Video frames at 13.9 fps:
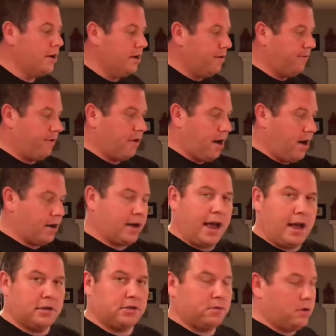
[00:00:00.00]
for our
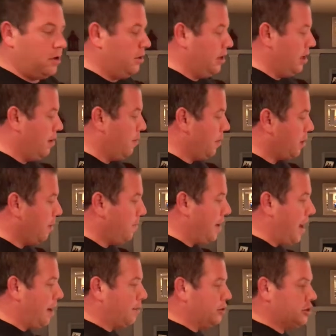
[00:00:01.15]
casserole, and when we come
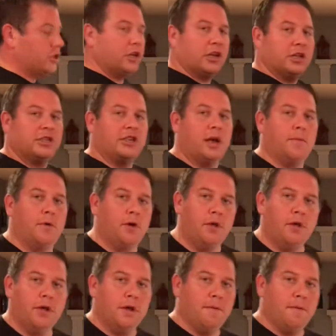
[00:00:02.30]
back, we're just gonna assemble,